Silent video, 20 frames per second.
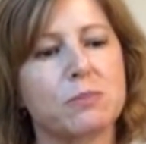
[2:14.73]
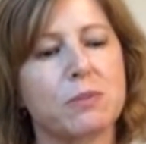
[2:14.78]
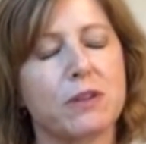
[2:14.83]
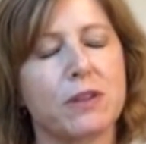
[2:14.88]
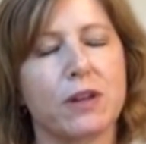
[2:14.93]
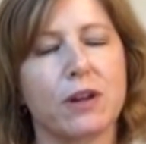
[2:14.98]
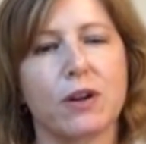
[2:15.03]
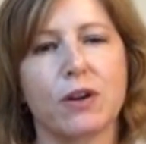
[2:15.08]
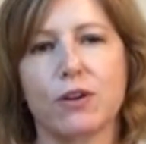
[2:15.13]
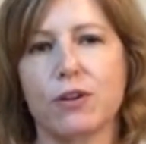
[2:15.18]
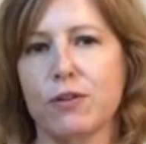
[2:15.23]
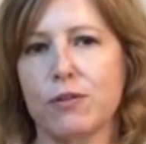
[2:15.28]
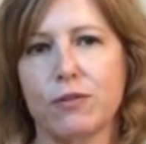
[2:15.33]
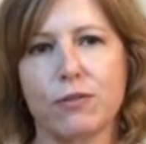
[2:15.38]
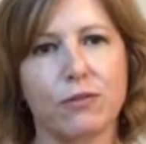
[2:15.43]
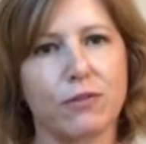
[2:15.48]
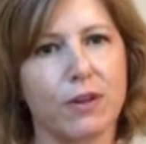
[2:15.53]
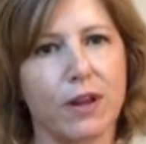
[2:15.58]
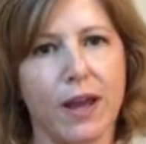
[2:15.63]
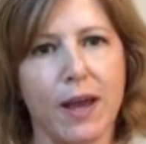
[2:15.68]
but they're
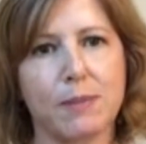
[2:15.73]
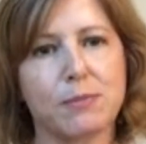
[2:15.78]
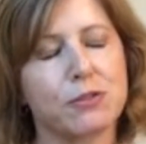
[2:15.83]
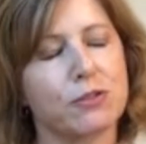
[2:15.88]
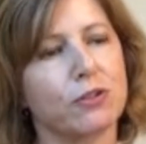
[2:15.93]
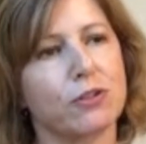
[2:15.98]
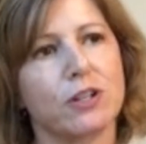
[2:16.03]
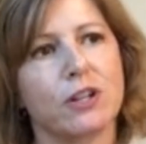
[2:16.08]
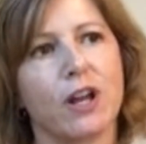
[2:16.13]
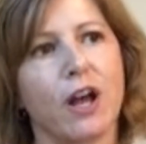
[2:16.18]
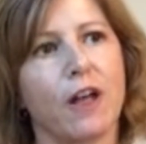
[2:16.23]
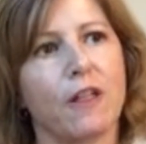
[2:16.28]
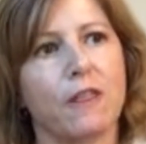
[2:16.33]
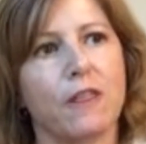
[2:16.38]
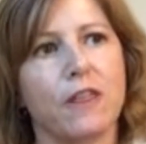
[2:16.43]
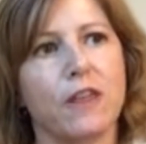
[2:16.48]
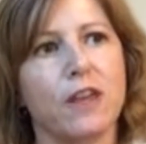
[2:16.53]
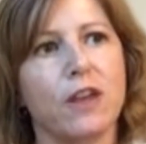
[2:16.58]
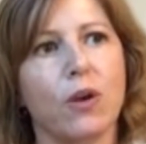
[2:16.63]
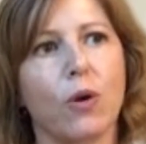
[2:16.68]
absolutely
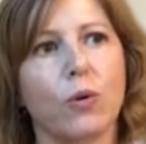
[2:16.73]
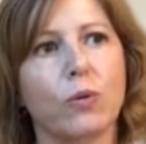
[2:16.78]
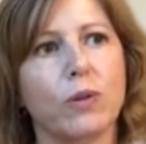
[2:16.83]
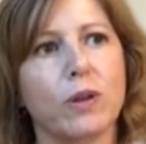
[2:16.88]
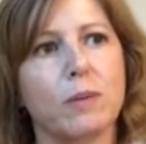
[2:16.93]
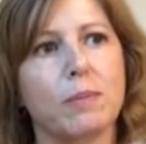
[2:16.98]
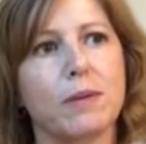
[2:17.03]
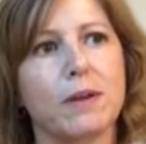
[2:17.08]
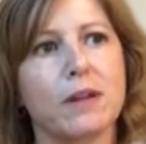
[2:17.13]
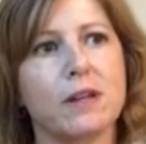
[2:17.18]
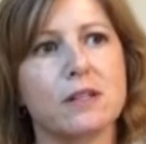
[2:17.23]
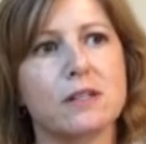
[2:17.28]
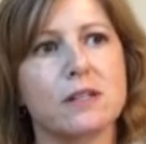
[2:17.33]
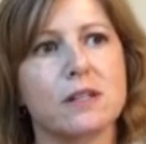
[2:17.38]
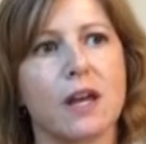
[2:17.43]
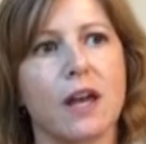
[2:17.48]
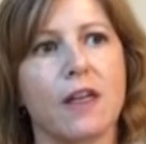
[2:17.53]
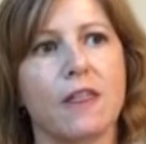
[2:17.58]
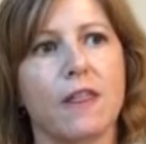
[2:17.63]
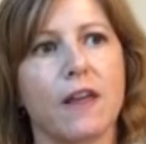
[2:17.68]
not the only piece,
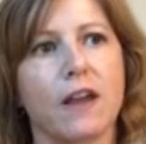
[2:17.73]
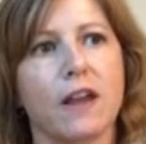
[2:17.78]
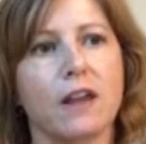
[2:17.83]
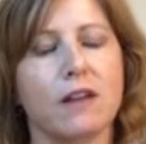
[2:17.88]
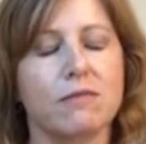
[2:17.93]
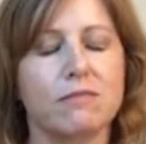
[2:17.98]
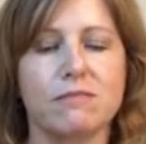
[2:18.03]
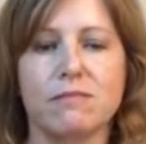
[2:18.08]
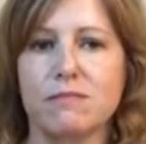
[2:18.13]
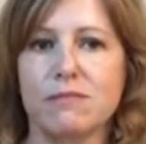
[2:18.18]
and they,